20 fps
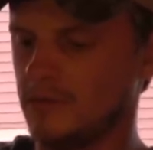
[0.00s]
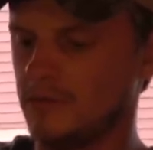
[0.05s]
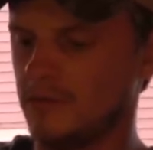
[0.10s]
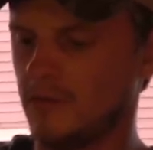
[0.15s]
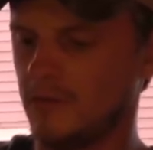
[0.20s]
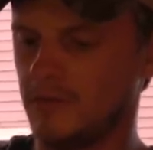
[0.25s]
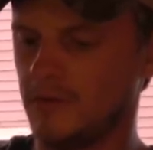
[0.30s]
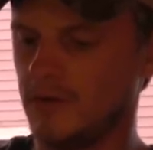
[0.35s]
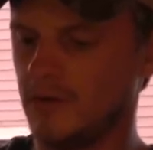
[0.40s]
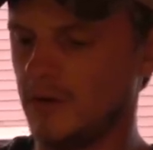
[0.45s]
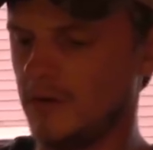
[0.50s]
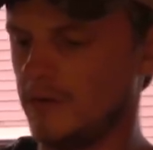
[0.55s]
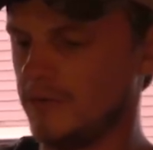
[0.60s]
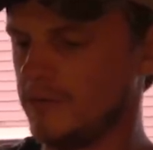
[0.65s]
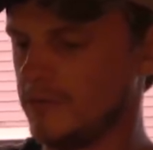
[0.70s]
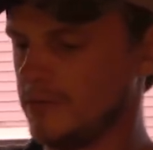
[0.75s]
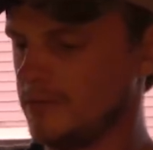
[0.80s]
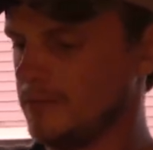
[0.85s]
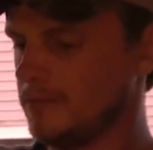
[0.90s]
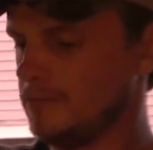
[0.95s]
Turn it
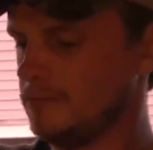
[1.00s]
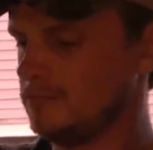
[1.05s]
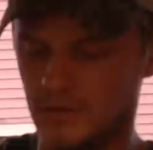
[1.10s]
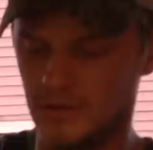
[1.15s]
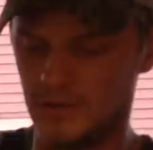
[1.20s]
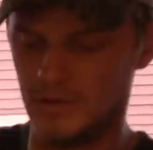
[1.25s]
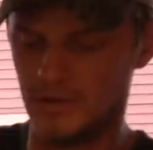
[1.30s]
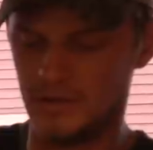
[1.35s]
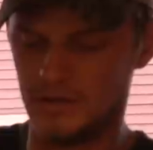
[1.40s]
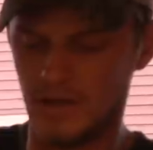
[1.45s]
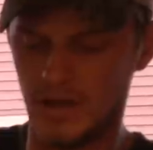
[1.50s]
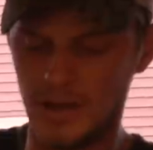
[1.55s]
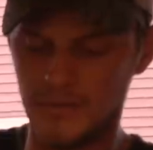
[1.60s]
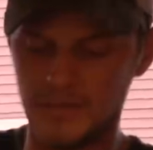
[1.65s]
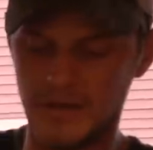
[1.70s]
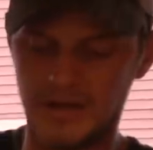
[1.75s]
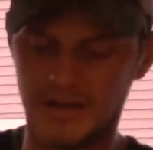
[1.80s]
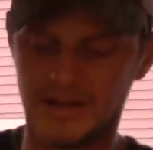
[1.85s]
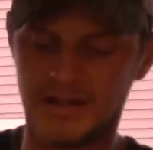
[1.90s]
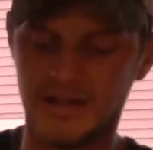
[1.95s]
over. I'm
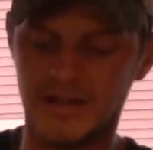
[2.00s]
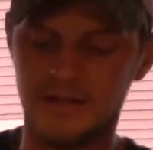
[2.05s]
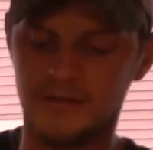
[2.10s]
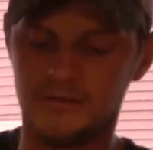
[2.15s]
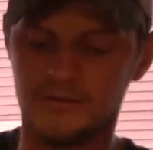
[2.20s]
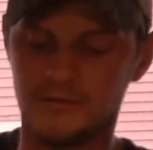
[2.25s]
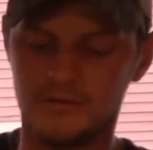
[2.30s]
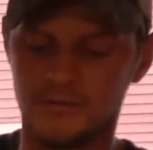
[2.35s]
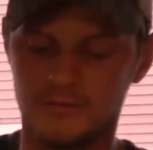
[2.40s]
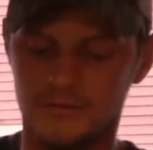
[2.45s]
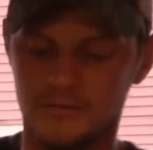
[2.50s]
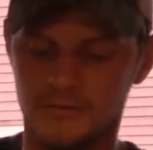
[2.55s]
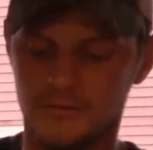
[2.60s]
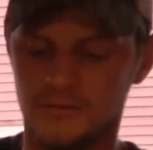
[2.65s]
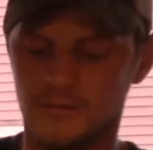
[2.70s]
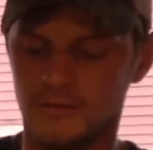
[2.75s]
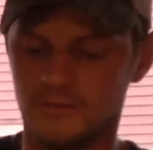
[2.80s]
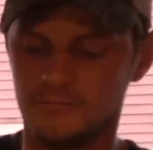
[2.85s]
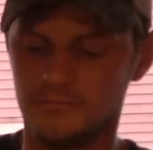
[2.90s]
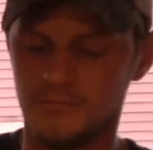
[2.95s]
not Cajun.
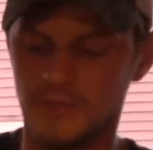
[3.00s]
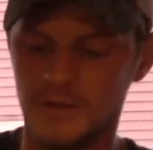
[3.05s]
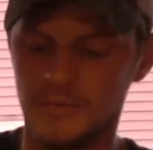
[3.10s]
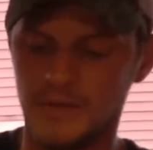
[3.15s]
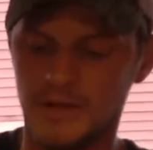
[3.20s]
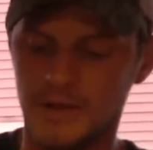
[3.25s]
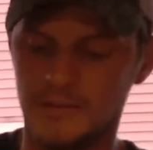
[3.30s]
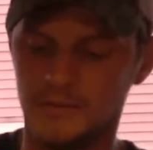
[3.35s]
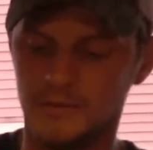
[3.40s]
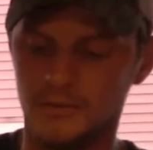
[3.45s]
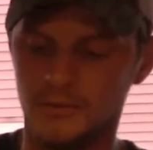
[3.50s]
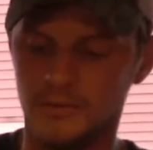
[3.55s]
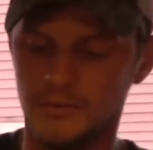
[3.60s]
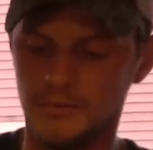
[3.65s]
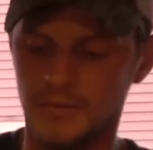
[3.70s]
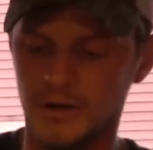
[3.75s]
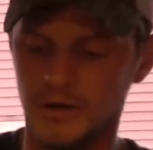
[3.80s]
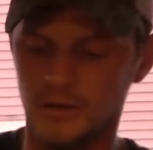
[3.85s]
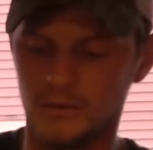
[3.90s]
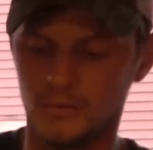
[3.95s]
Maybe I'm doing it
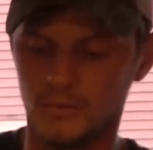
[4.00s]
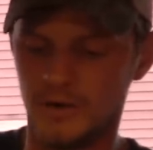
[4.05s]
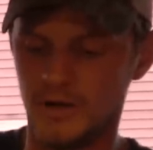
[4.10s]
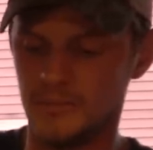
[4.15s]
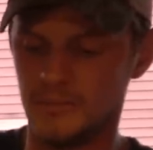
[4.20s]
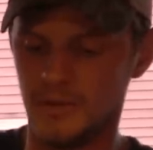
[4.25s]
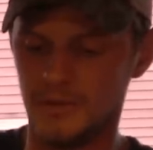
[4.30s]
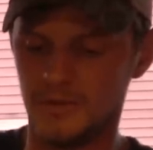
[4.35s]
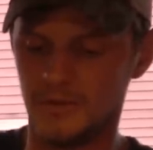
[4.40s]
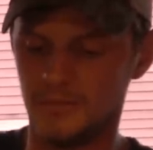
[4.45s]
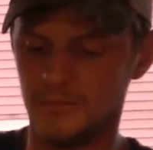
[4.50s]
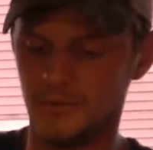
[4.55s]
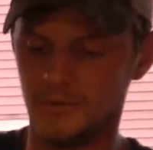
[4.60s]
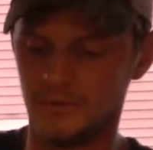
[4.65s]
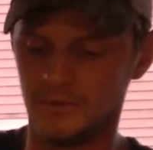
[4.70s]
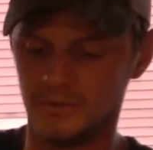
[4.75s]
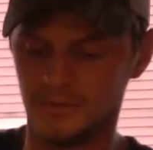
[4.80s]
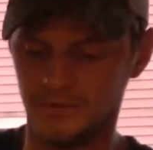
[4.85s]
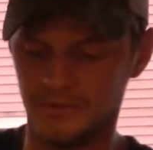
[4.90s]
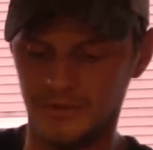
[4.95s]
my own way. Maybe I'm doing
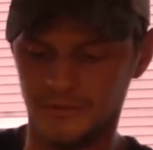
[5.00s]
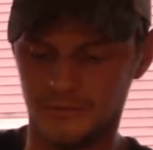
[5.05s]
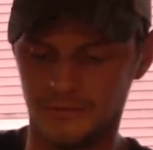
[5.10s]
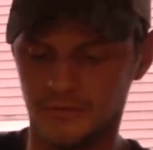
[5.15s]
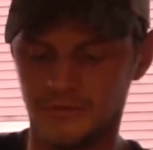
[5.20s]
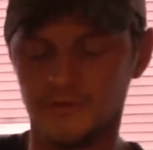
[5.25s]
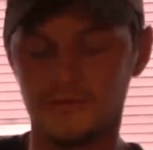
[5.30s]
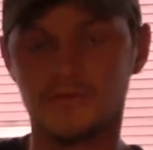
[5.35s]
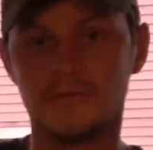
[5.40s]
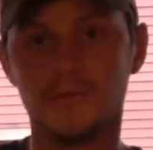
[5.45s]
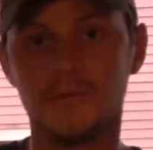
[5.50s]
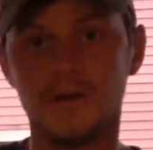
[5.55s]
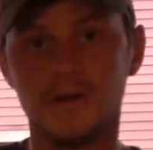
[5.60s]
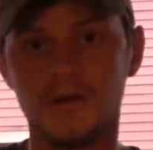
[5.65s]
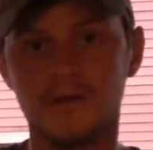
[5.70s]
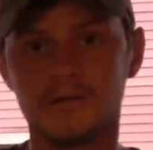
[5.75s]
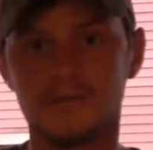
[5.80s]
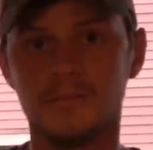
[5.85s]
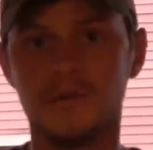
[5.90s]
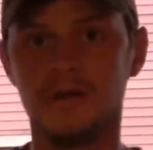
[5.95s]
it a little different than somebody
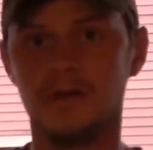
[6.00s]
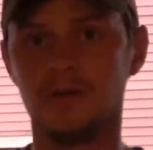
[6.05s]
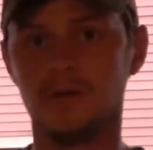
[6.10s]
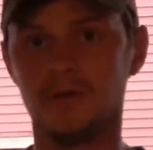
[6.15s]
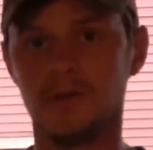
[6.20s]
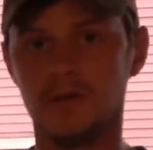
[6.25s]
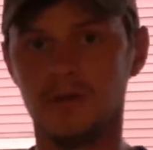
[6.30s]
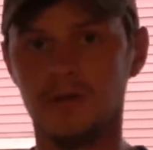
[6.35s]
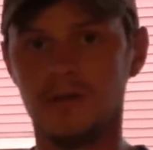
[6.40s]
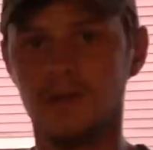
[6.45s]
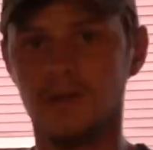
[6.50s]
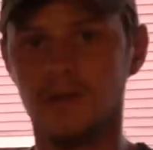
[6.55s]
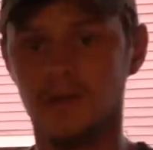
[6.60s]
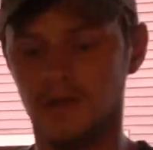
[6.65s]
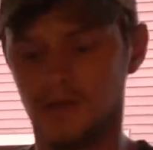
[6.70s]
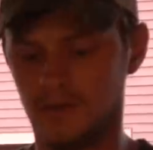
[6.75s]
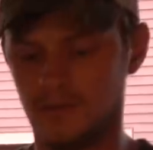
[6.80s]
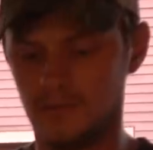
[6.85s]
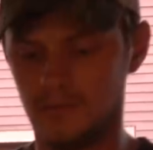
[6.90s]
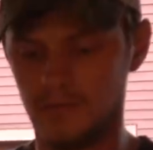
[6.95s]
else may do it.
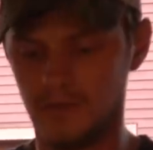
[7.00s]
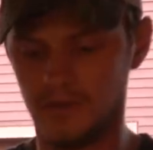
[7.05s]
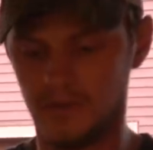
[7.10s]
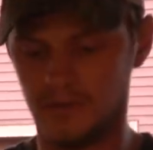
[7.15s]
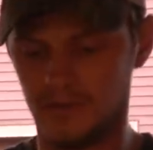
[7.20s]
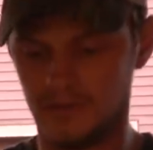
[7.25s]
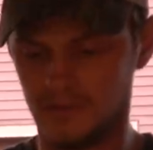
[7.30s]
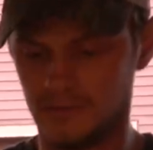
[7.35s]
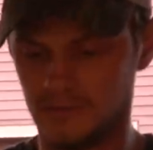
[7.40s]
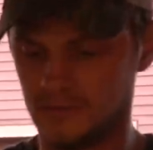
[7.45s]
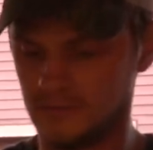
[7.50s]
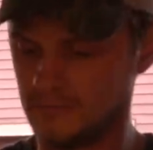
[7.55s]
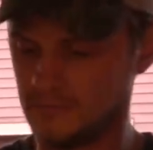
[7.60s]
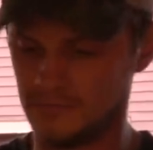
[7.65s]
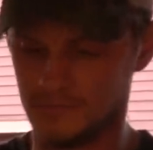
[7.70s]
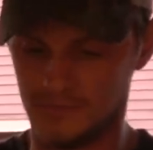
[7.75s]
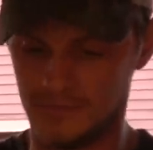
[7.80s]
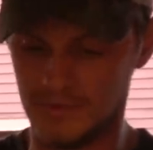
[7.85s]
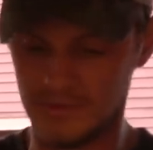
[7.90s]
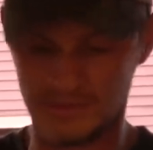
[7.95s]
But
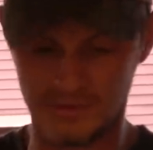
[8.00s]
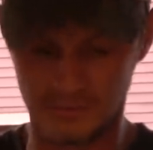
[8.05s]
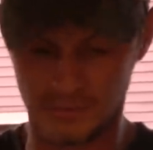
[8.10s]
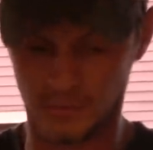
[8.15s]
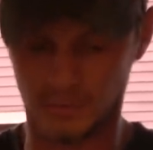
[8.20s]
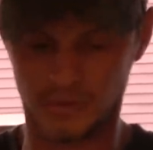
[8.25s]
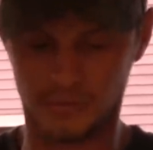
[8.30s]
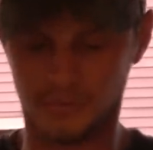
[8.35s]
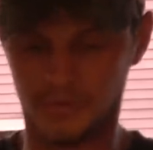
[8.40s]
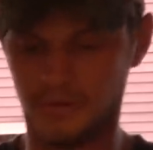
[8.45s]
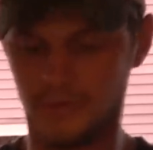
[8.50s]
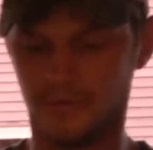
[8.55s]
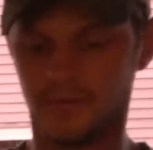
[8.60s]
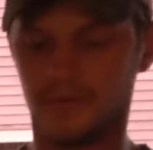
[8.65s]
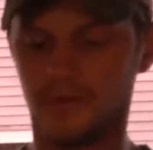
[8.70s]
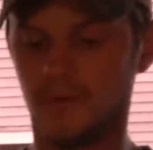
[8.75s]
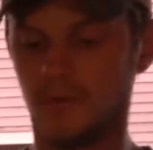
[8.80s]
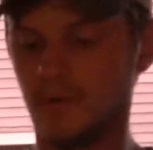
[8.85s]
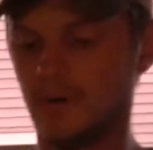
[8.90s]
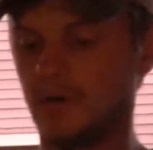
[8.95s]
this has worked
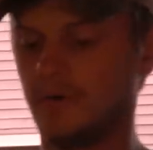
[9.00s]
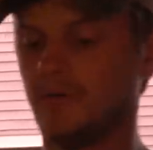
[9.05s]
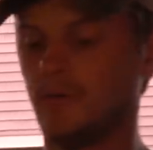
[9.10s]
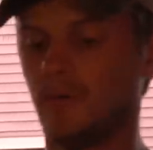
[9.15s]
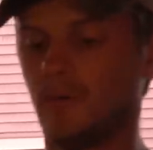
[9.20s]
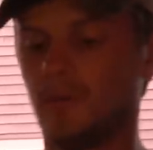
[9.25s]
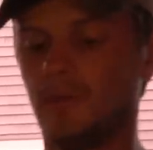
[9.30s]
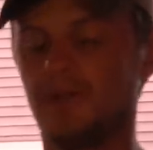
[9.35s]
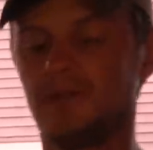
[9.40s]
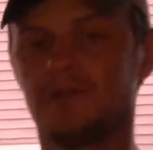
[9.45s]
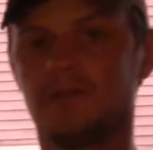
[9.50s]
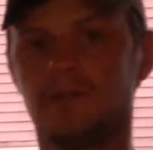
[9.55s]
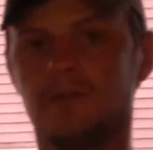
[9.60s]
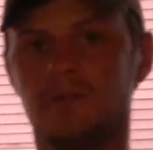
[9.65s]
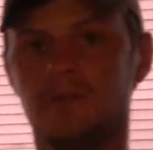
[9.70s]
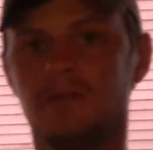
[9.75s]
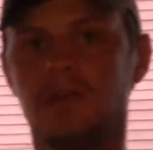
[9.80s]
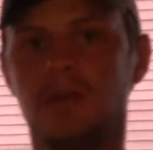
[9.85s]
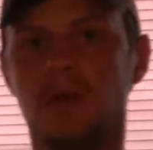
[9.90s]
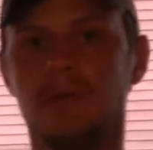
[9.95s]
perfectly well for me. So
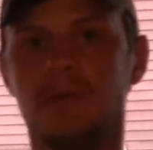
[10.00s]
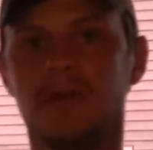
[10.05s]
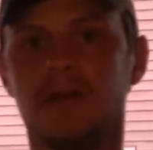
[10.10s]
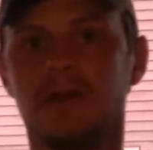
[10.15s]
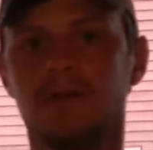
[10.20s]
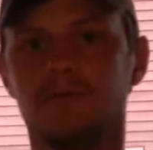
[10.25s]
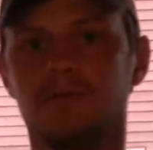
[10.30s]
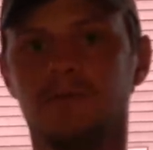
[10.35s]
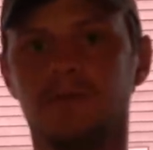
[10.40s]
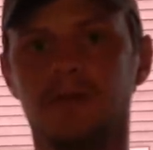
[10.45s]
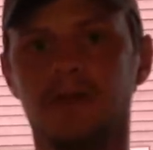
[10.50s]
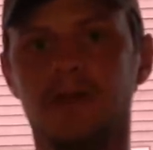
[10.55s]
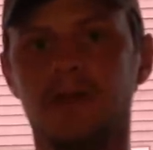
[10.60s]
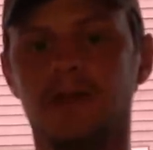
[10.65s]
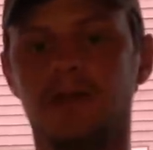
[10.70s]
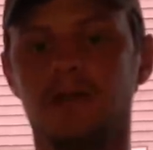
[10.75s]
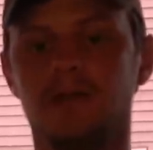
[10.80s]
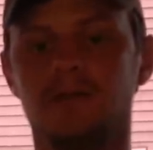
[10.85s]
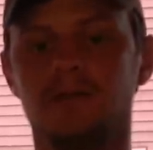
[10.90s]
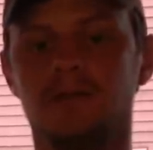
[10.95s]
now we got
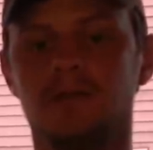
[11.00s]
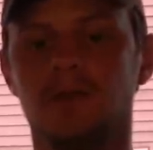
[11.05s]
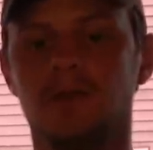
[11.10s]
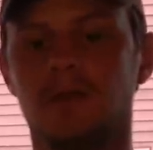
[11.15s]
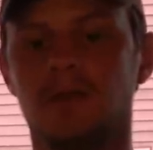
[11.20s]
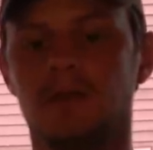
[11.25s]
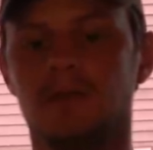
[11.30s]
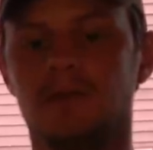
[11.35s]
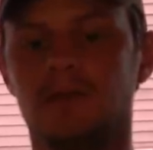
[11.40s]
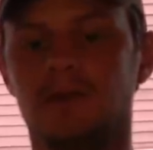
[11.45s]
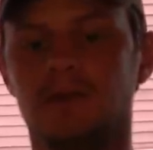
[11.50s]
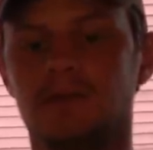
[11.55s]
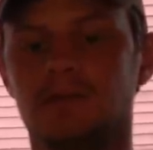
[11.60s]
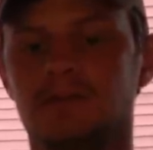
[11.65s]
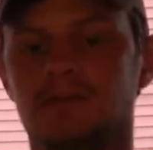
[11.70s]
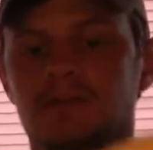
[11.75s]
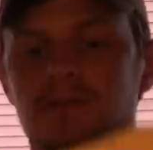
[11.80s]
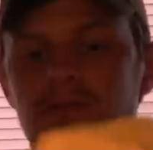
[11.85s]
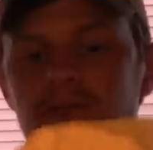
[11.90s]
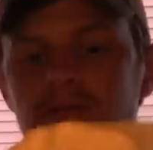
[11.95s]
filet that is